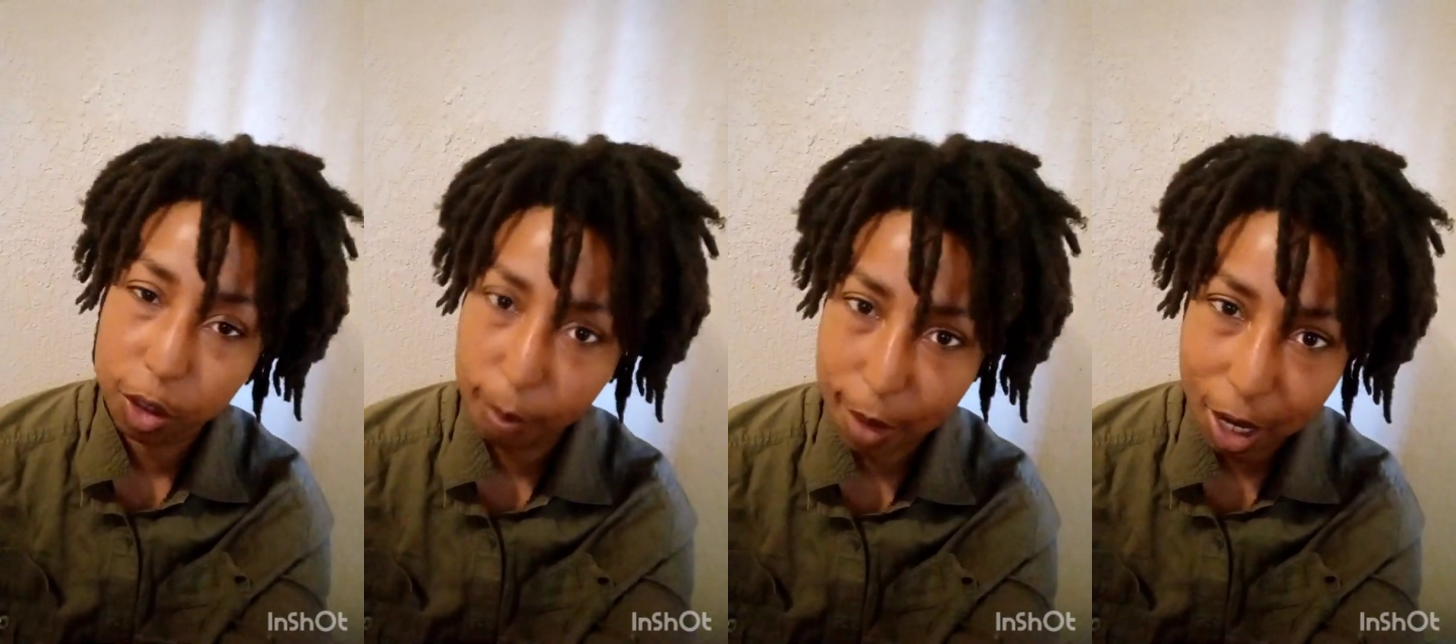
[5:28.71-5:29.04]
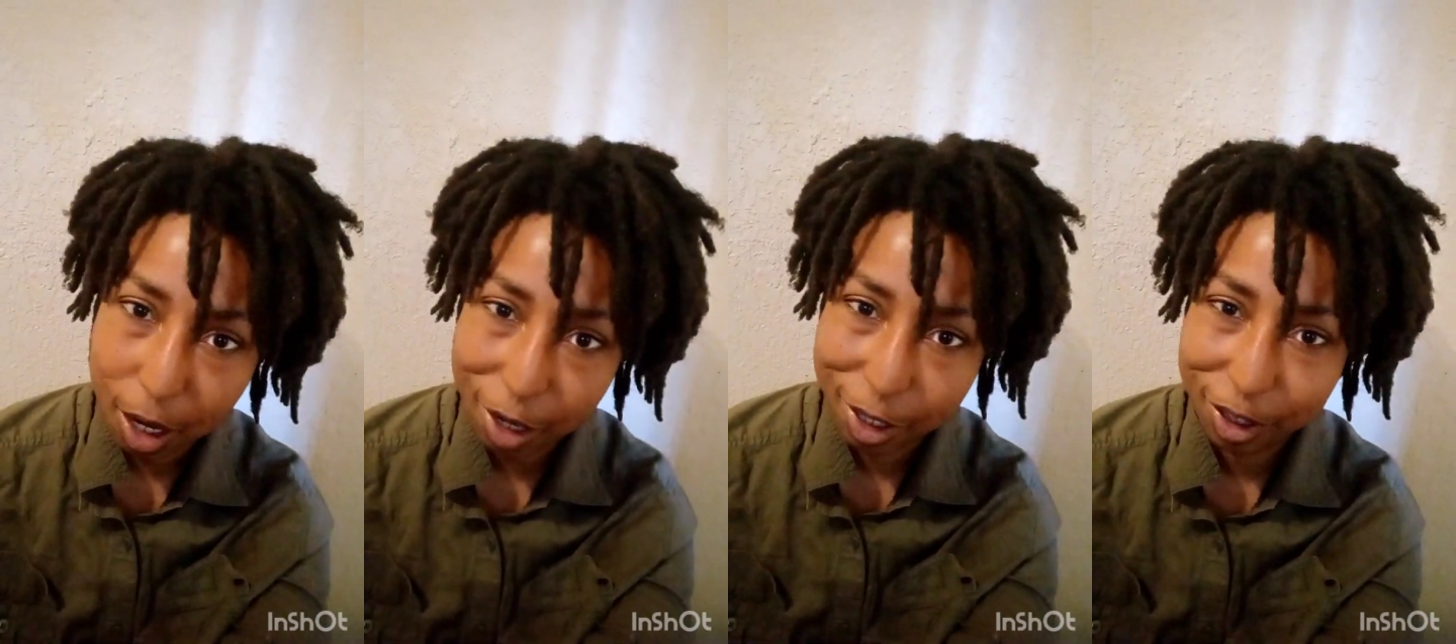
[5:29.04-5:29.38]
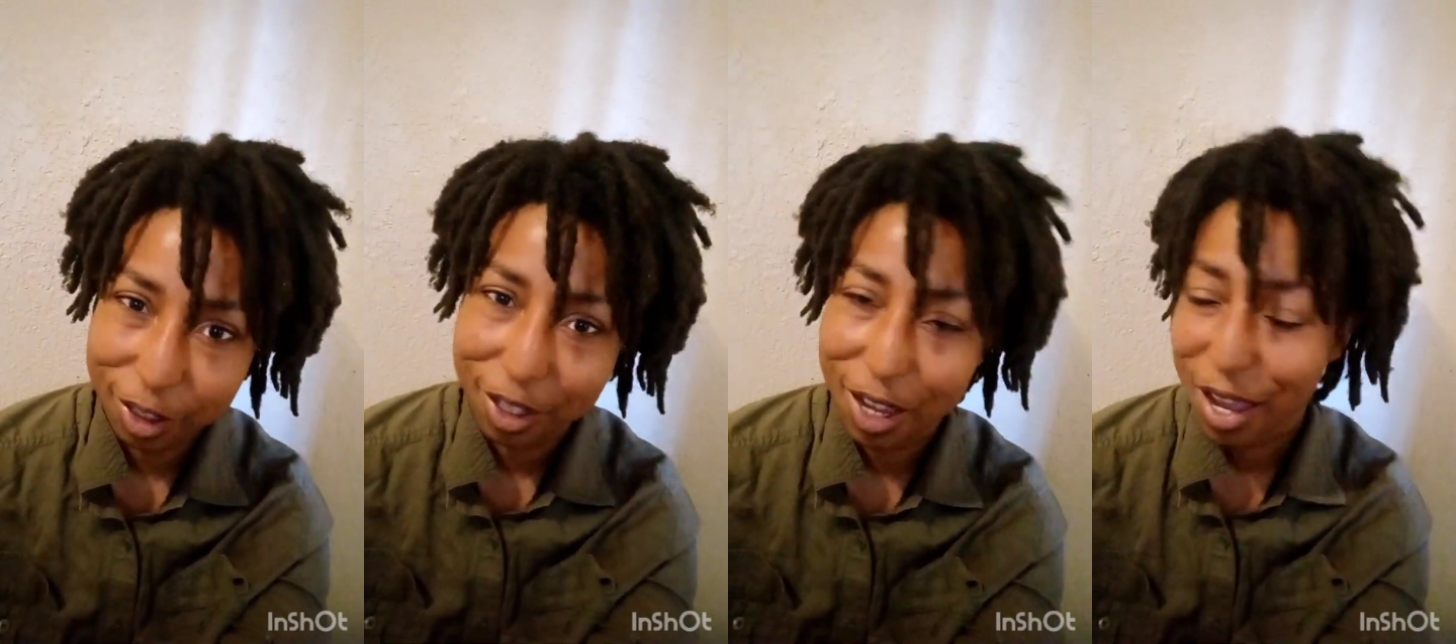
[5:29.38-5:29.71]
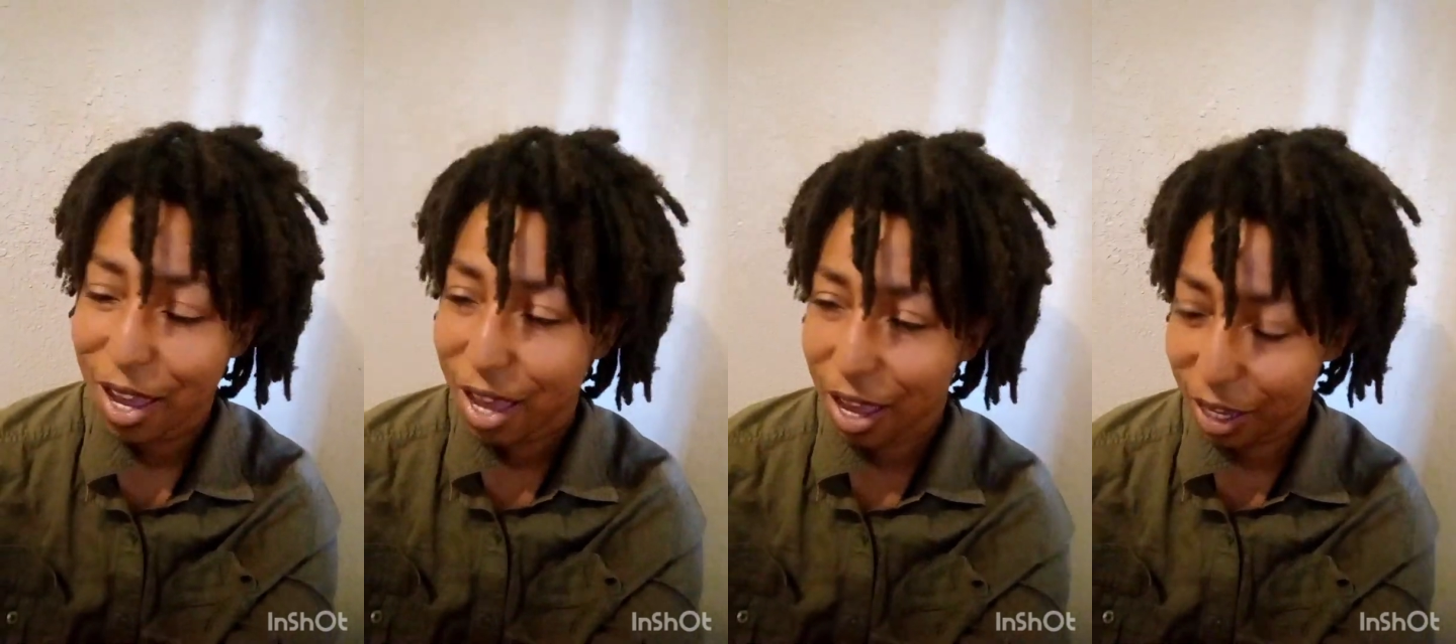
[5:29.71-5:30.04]
mind
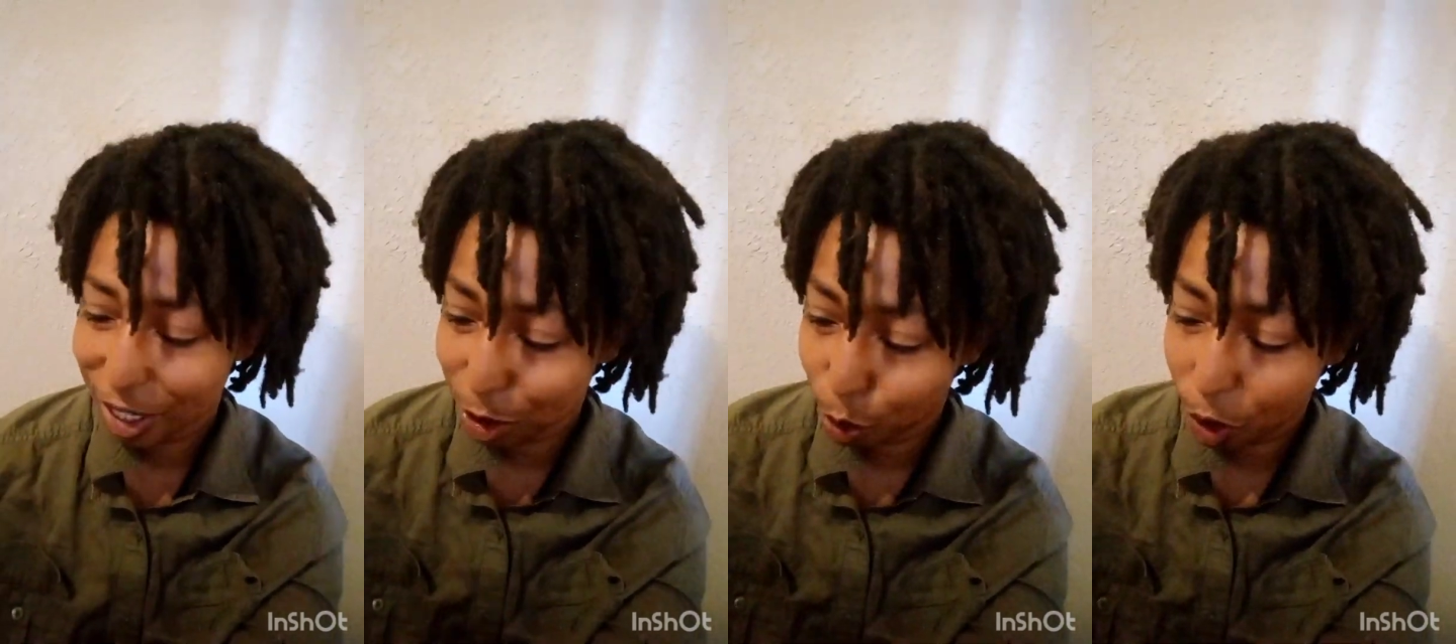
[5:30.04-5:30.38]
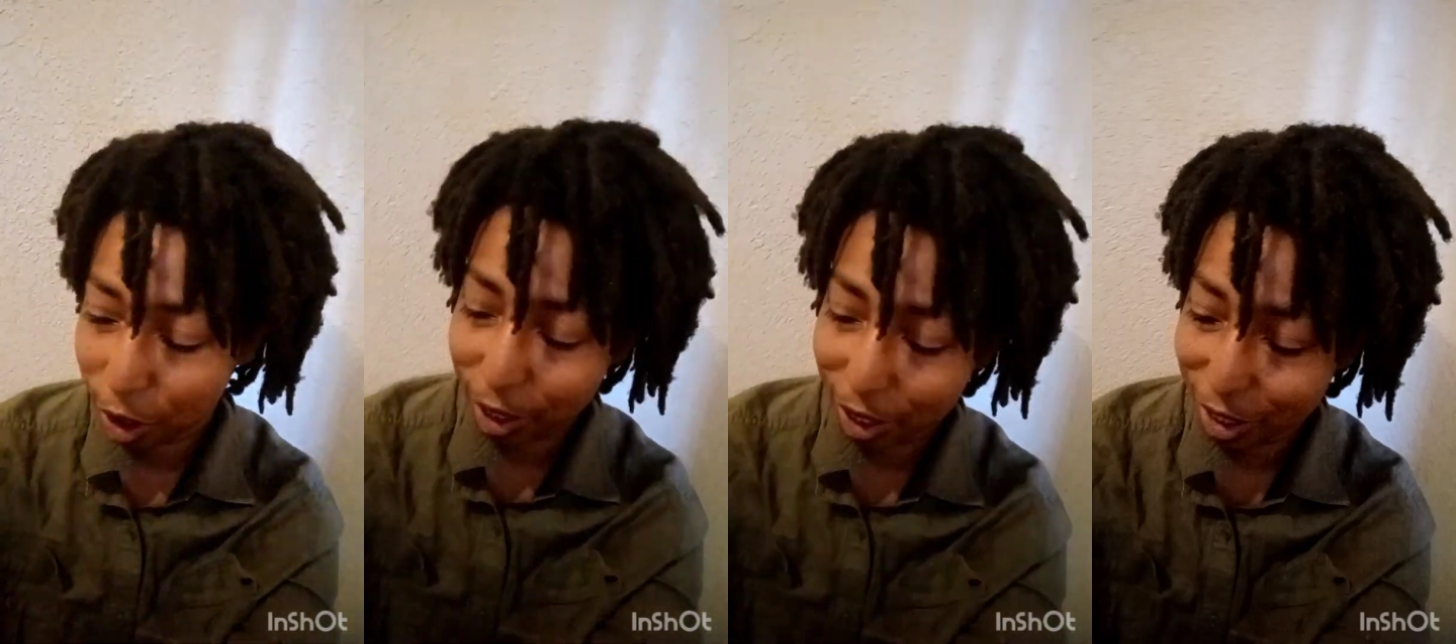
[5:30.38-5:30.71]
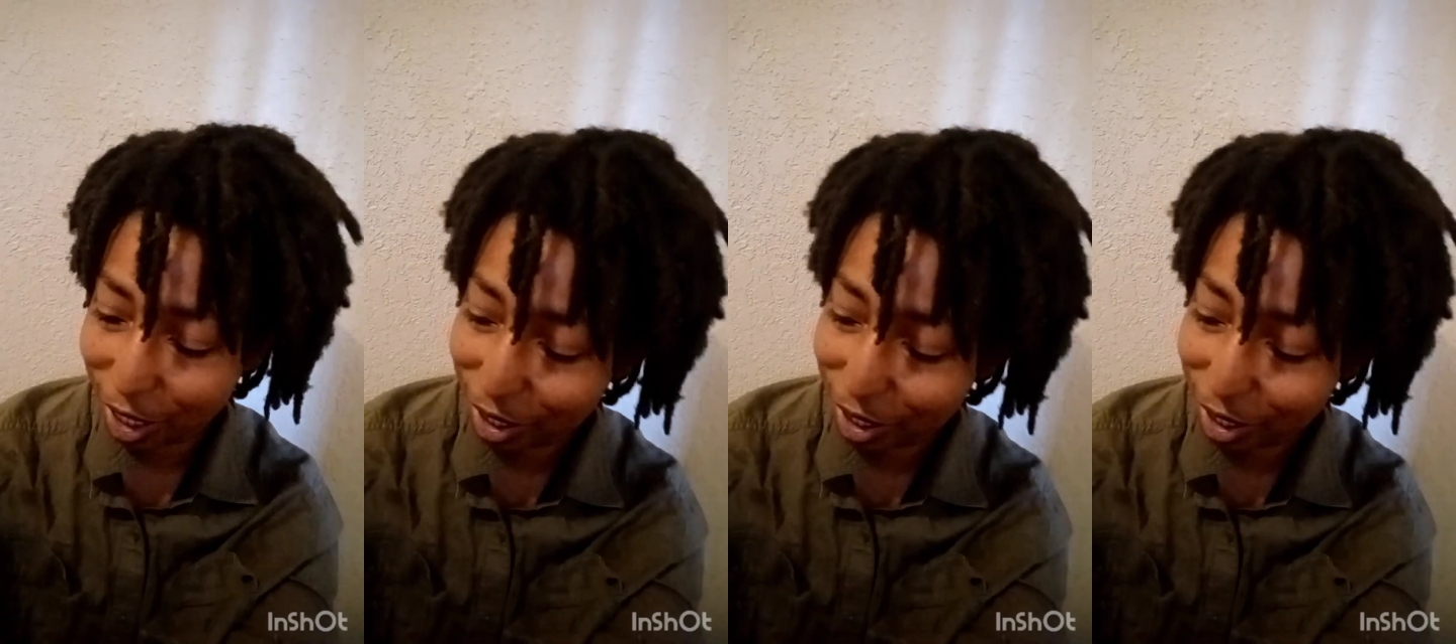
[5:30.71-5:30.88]
is when